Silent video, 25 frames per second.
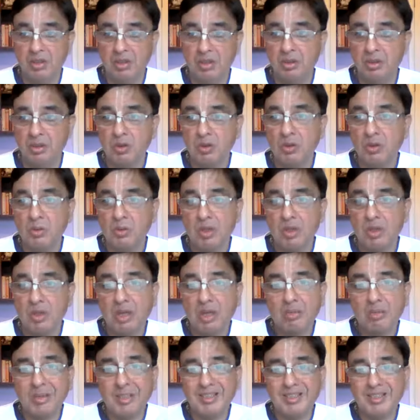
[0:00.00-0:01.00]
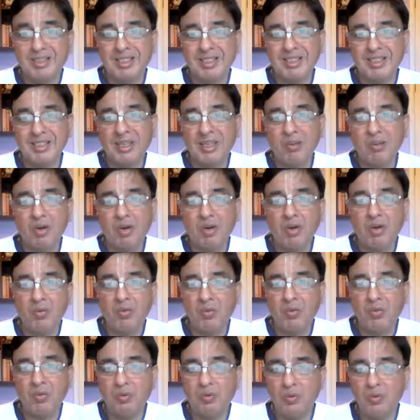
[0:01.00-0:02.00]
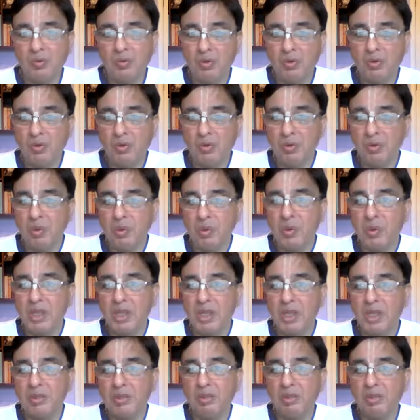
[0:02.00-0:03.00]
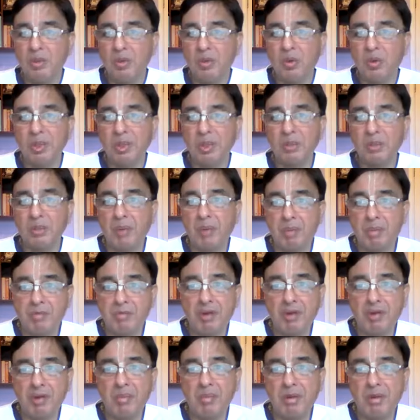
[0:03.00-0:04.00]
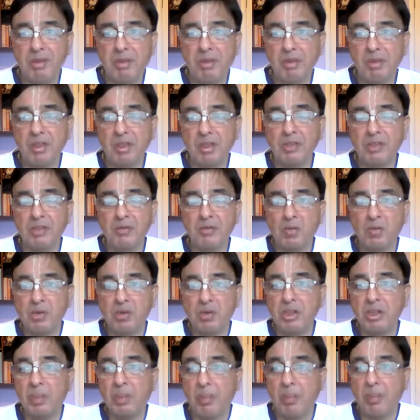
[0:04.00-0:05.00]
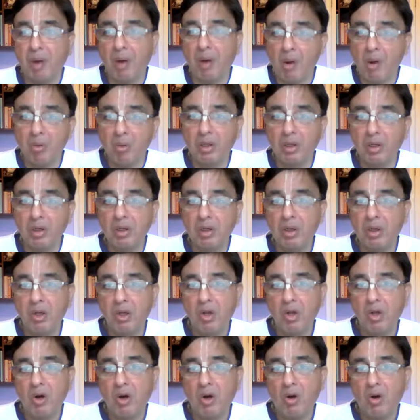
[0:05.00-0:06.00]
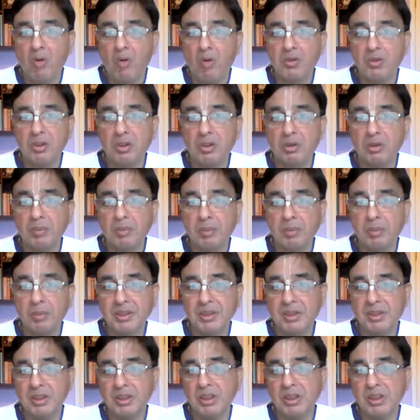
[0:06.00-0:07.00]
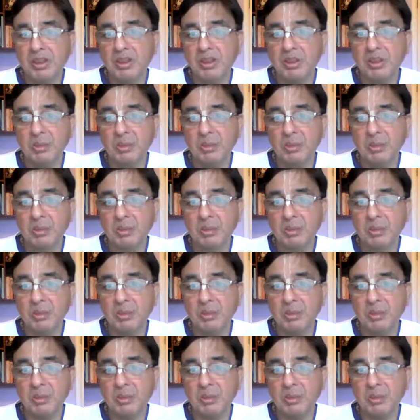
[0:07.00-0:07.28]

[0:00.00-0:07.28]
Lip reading: So Prahlada Maharaj says that one of who has been born in the Brahma family but is falsely proud of his prestigious